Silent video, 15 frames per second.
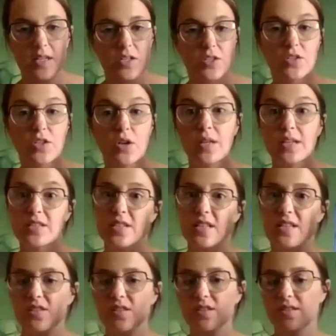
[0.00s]
So let's
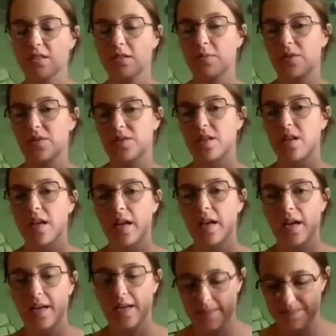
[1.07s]
test your syllables.
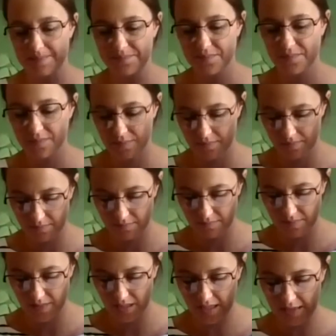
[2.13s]

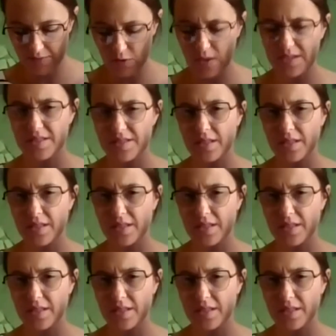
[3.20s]
Have you guys